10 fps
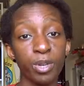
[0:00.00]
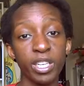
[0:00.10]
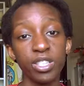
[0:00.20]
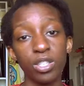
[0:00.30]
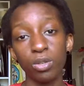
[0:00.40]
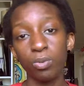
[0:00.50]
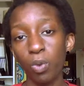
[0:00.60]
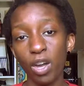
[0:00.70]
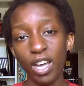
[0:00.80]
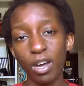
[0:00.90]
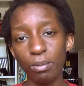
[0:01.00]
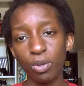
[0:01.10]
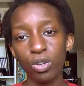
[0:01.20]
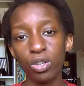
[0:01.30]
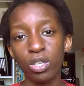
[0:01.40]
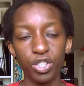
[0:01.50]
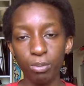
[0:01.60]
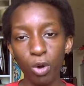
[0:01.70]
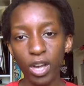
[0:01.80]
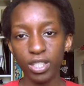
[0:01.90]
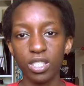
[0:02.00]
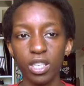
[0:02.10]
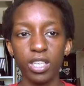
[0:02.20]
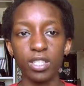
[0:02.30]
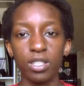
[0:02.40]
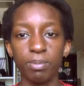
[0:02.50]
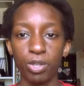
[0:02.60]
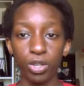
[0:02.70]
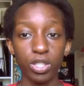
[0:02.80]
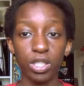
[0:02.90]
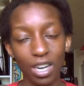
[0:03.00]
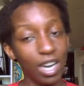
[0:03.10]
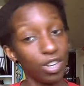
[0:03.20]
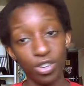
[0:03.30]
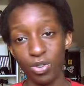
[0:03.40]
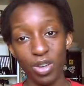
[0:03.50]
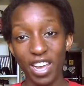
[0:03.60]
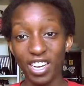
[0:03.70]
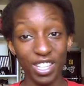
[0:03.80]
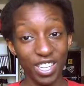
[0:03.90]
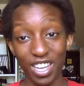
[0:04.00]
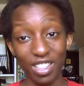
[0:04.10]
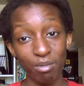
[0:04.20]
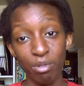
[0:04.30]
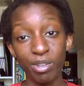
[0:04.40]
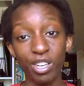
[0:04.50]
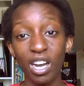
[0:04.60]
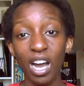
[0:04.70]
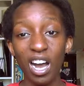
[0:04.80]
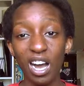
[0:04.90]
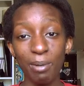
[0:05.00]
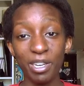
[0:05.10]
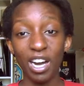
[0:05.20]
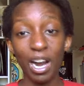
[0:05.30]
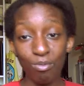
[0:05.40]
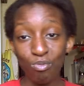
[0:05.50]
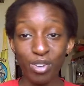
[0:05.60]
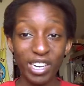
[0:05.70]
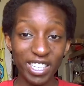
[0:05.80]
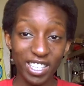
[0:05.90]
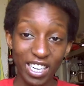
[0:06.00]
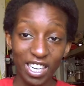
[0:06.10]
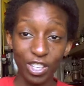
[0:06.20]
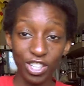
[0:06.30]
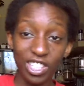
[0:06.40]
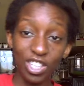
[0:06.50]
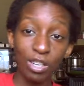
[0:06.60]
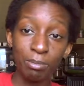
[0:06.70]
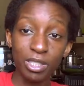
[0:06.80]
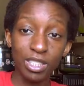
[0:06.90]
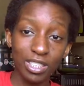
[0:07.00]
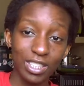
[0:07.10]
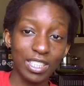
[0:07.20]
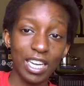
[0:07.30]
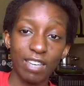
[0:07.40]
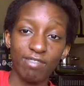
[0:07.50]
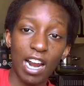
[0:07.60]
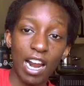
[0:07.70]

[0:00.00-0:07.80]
three is to work out more, do more exercise, because I don't do anything at the moment. I mean, I'm really skinny, look at these arms, like,